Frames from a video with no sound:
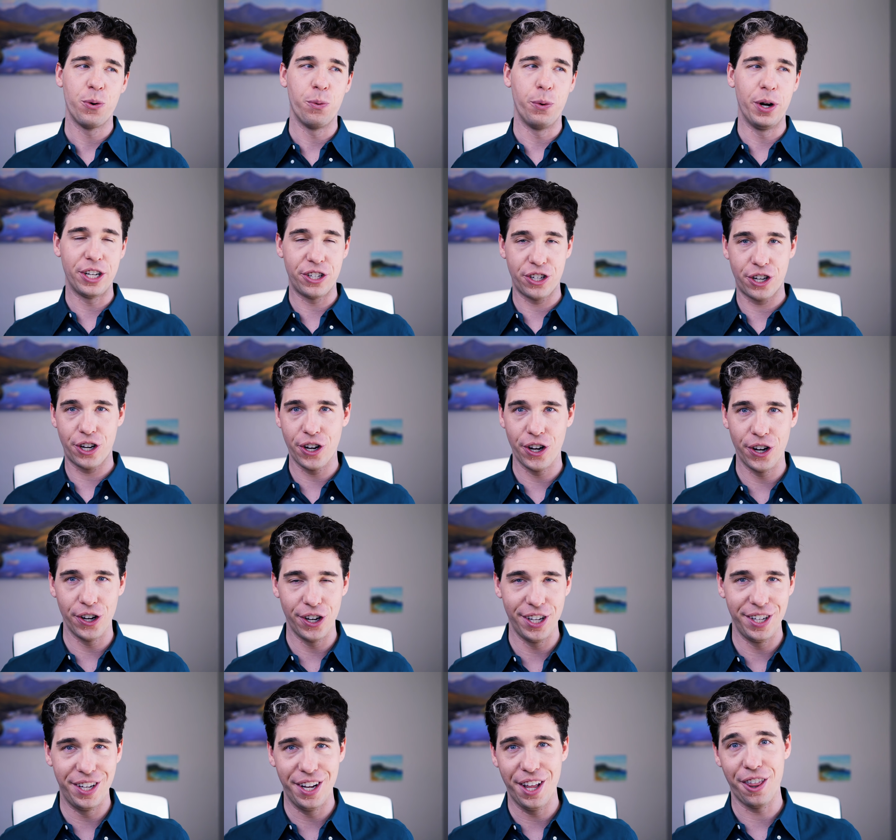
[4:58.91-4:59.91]
which
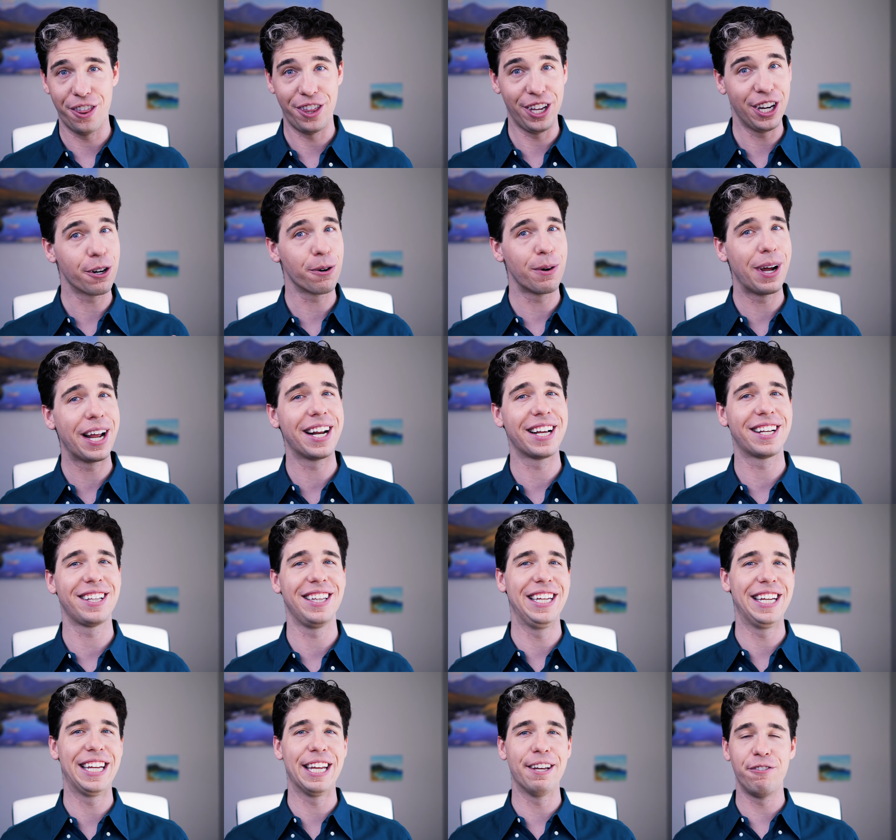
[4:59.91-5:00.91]
could
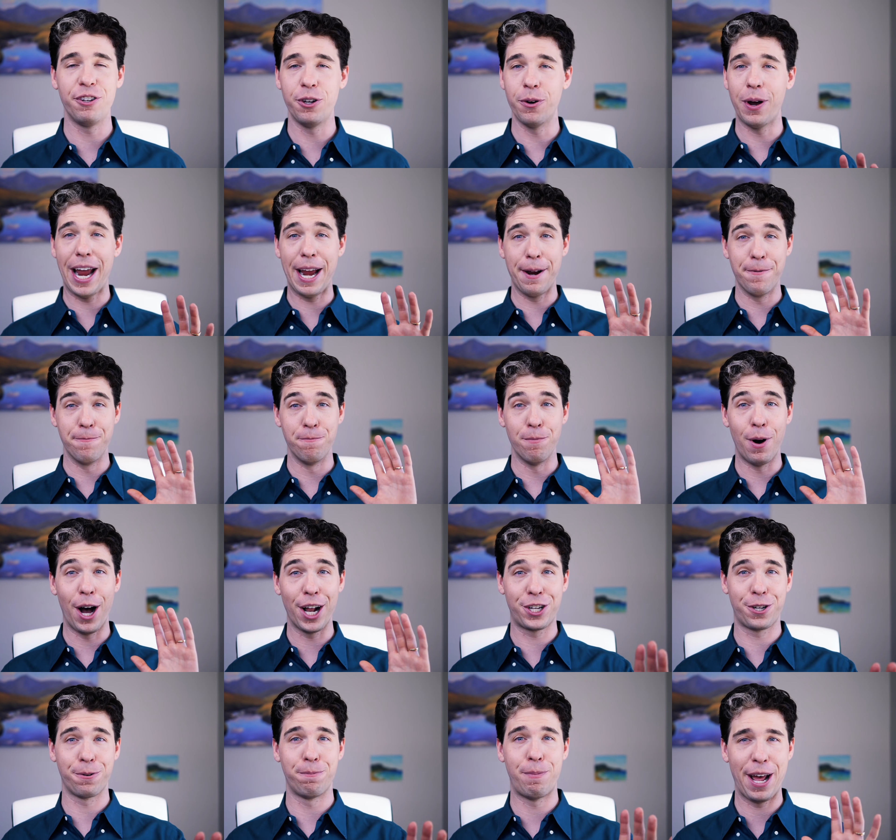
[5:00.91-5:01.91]
theoretically give you a
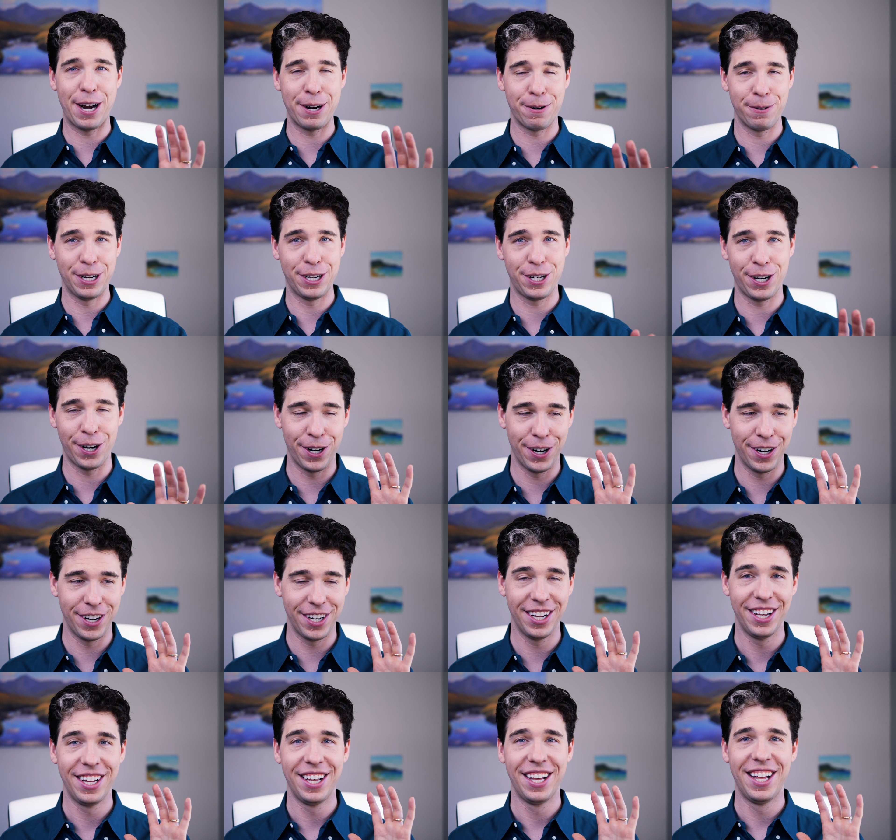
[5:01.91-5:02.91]
much better
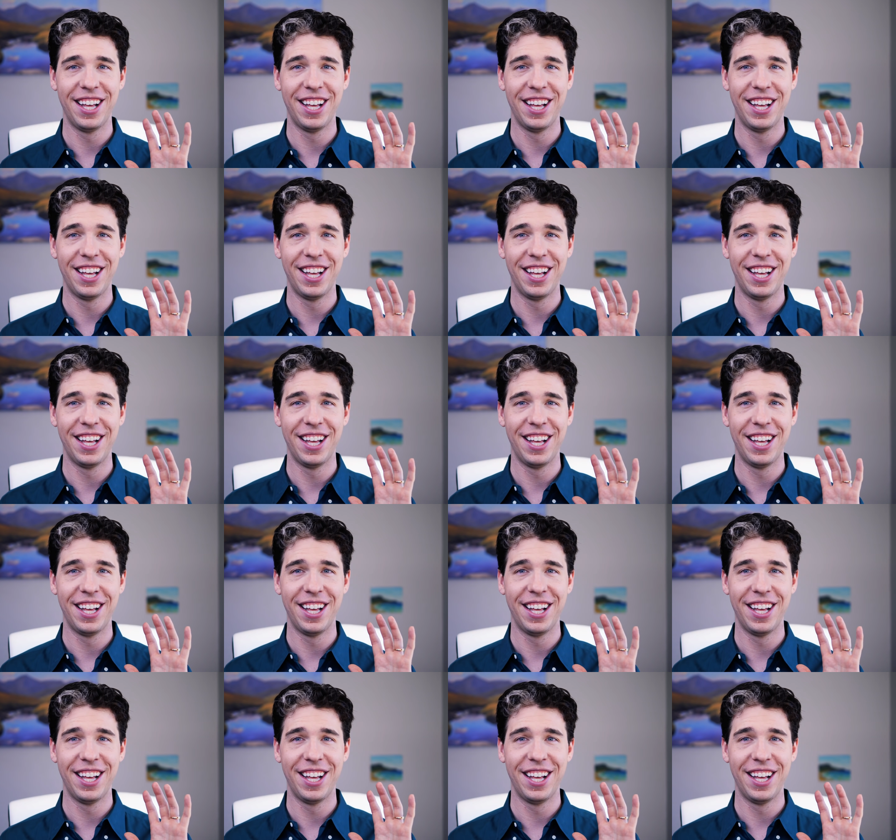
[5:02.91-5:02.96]
return